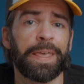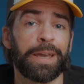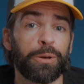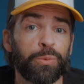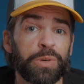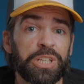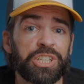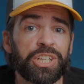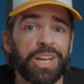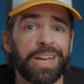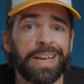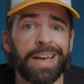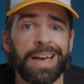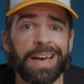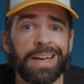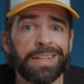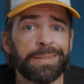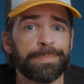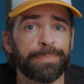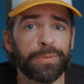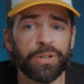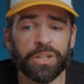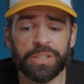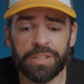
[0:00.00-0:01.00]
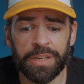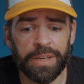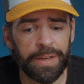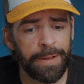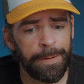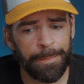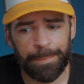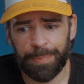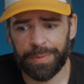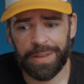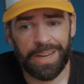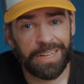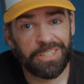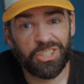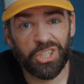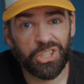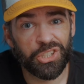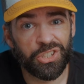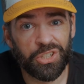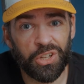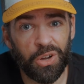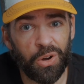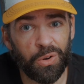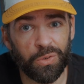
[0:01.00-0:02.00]
I wish I had, but I
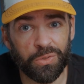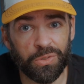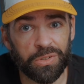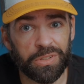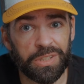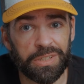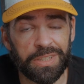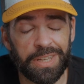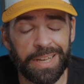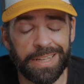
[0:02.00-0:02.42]
just don't.